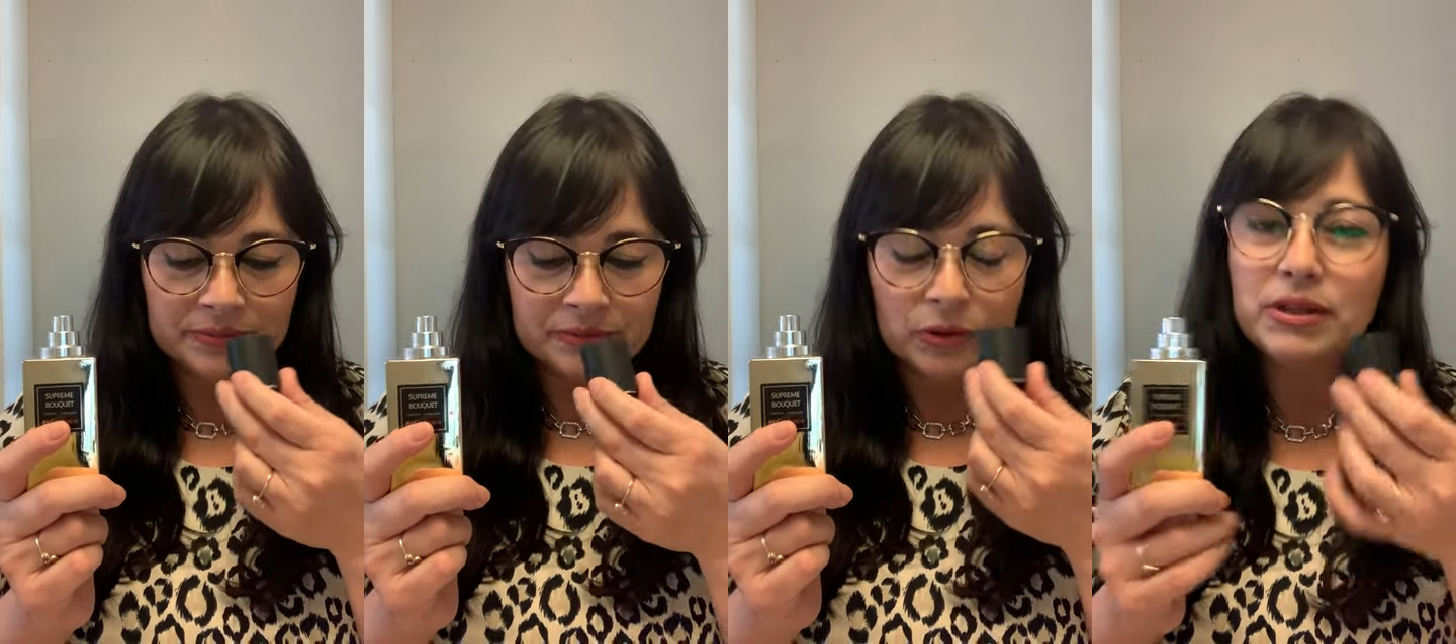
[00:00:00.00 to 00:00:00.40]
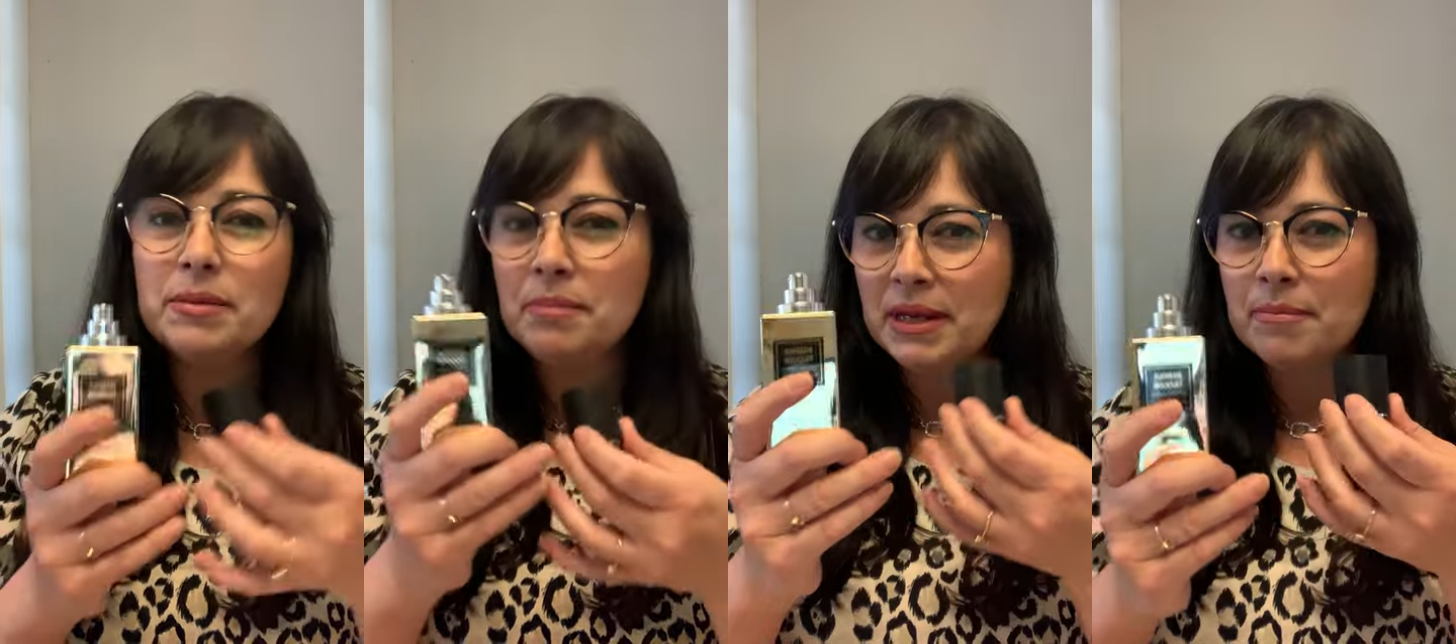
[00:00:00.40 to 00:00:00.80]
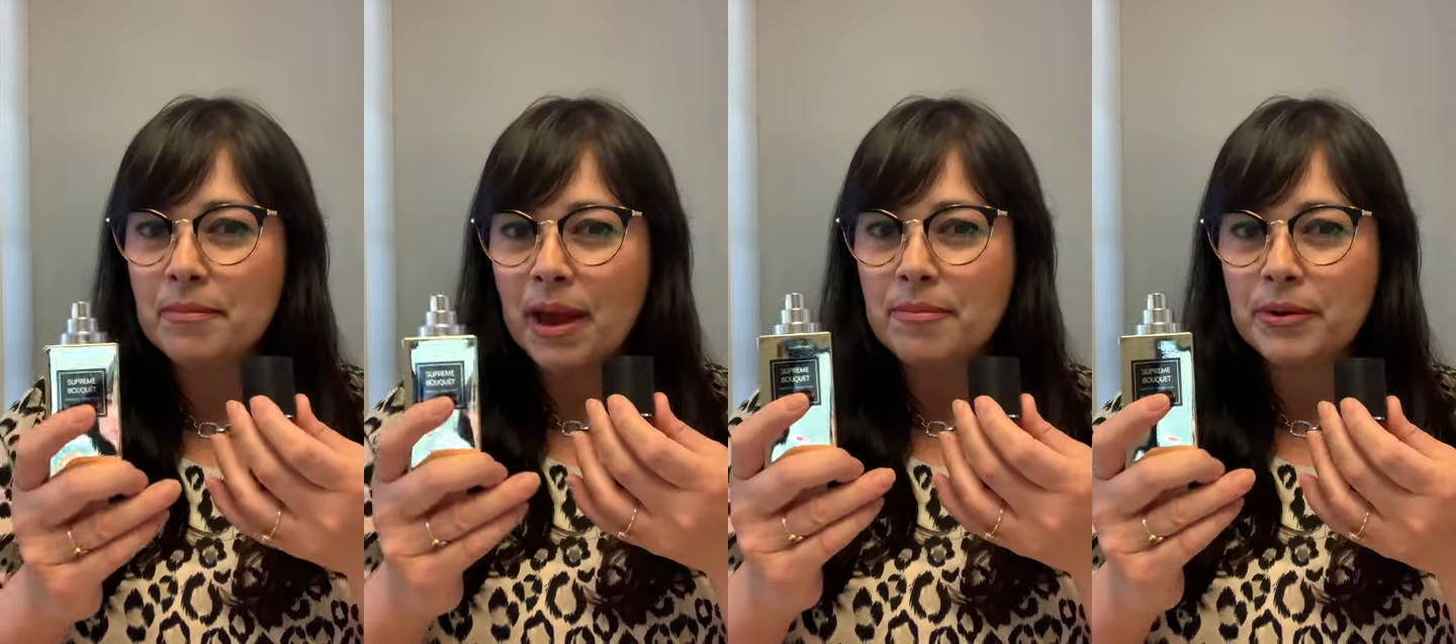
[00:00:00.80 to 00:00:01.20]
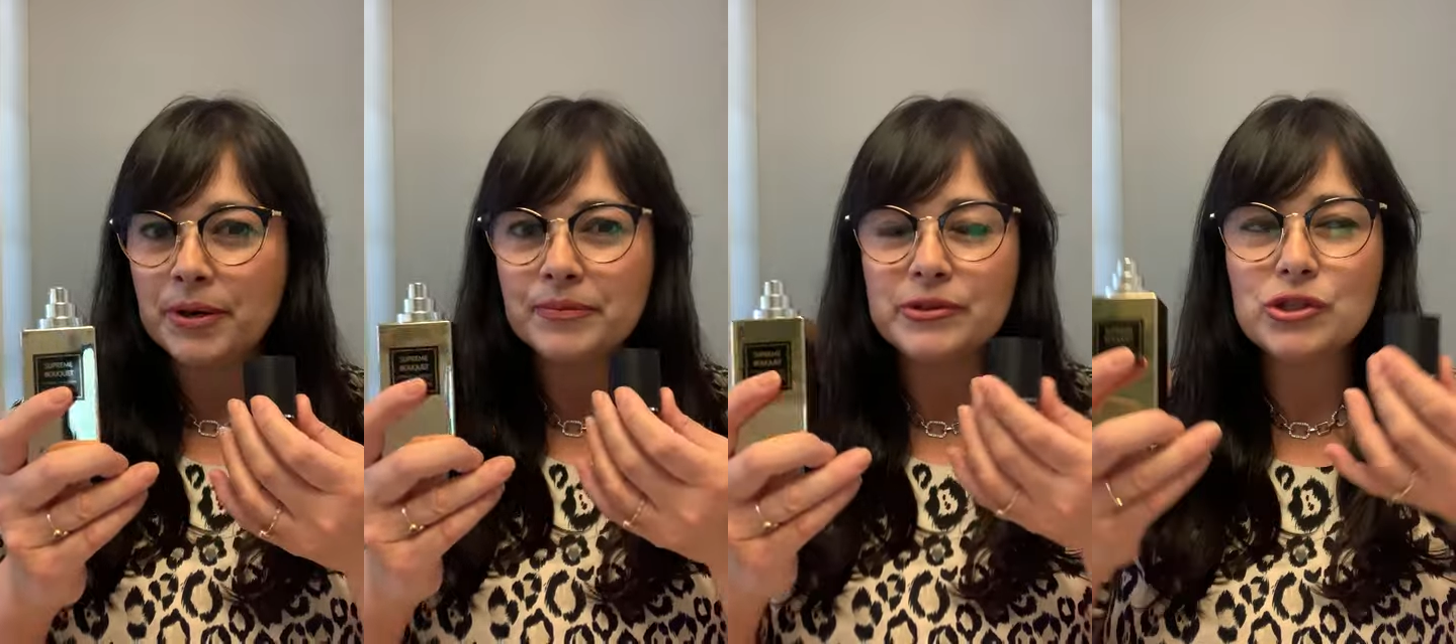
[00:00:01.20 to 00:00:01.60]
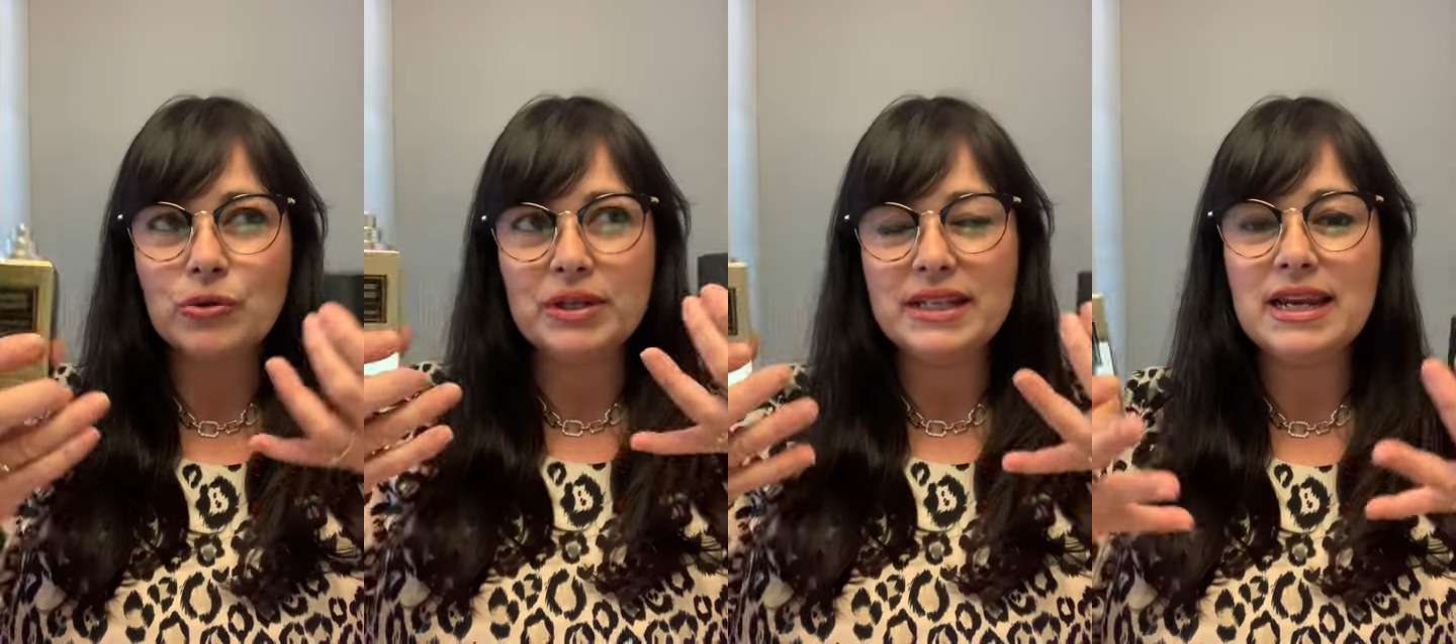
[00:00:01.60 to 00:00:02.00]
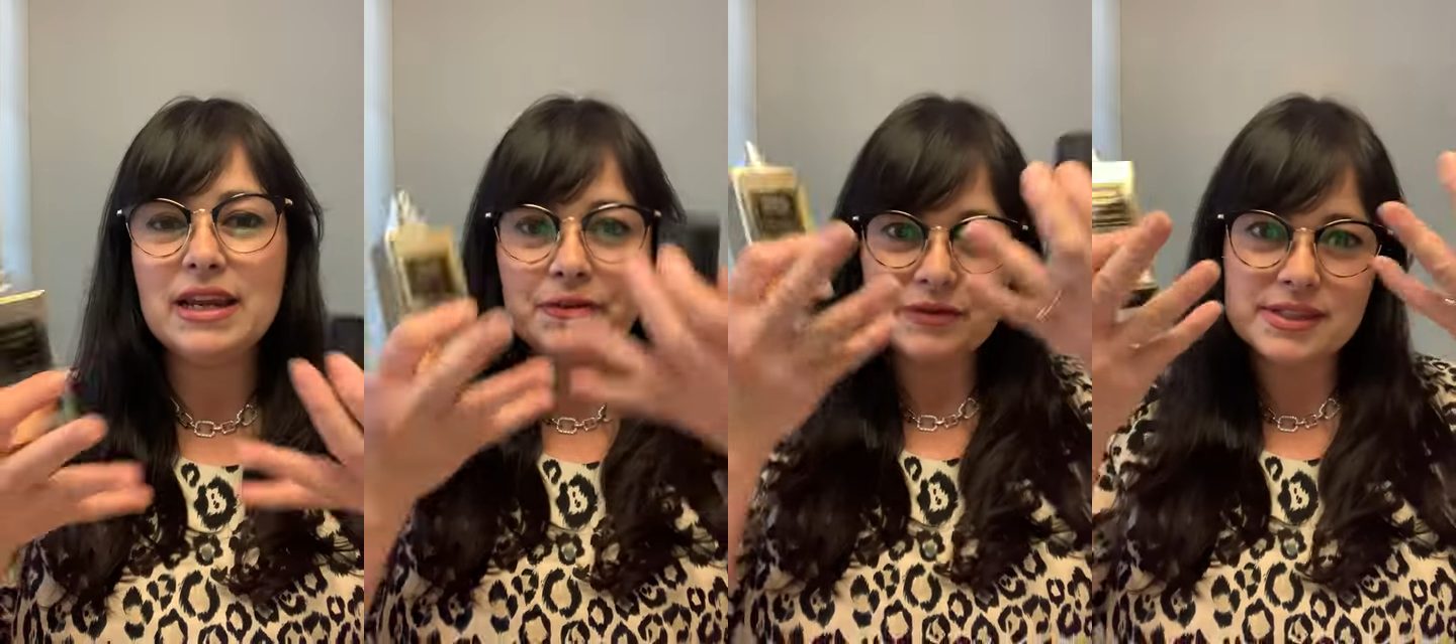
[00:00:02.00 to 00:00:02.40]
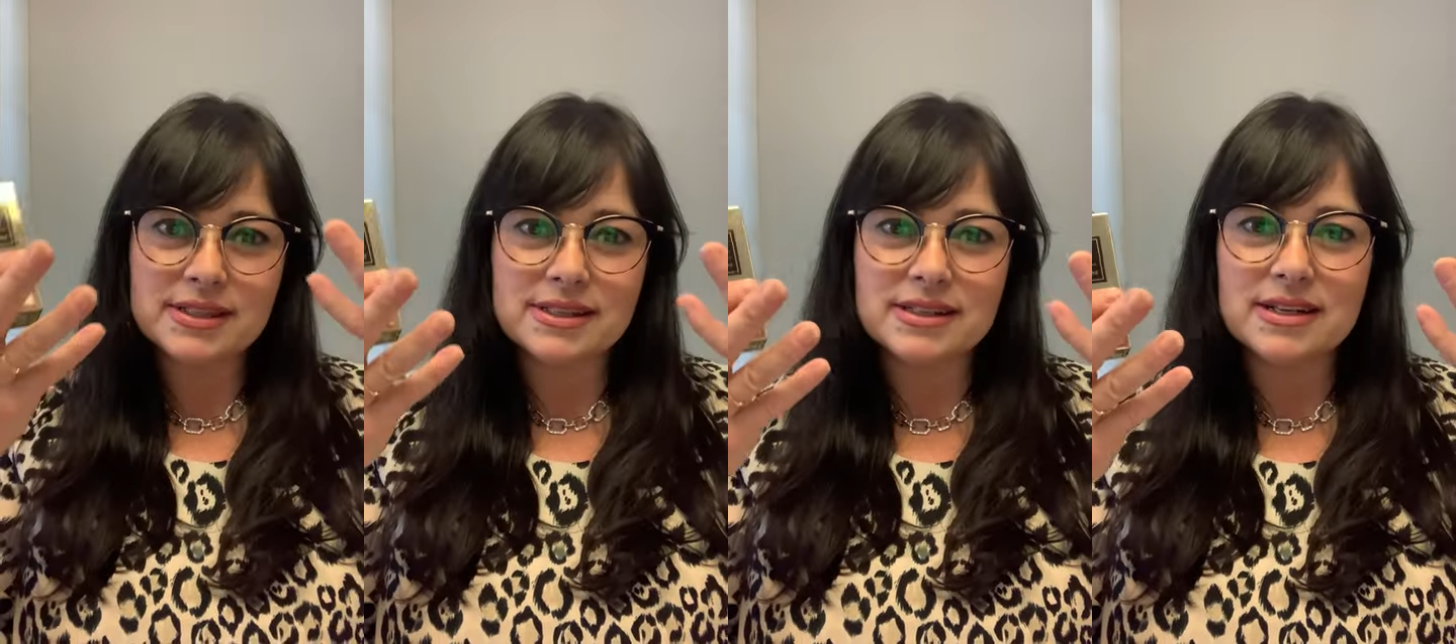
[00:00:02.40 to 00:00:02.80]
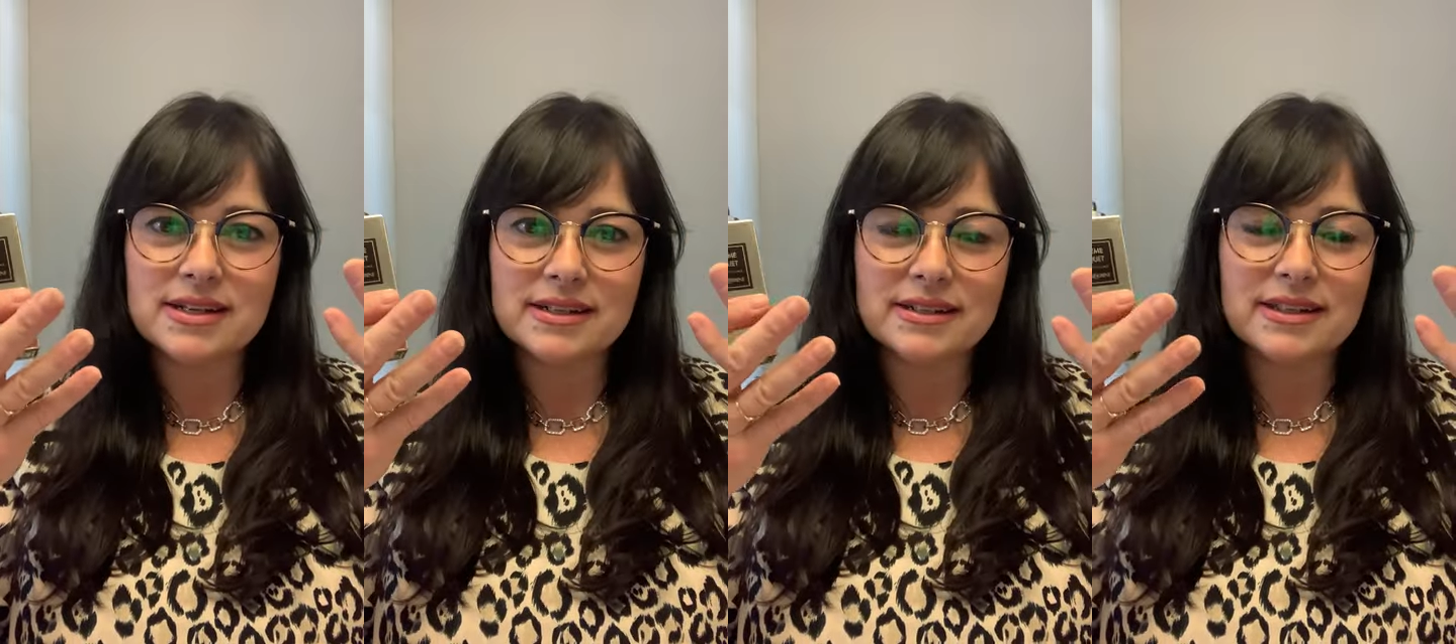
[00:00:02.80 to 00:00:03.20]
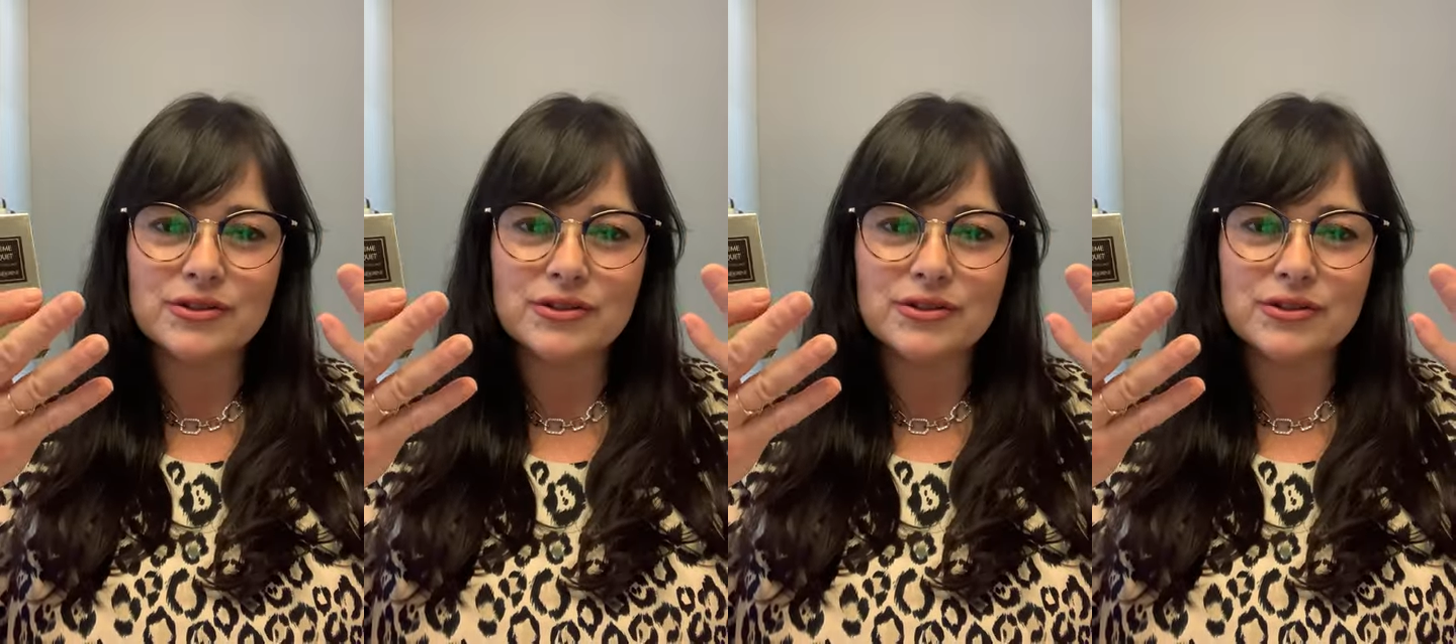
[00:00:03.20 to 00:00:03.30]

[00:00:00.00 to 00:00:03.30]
with the pink pepper, so it lifts the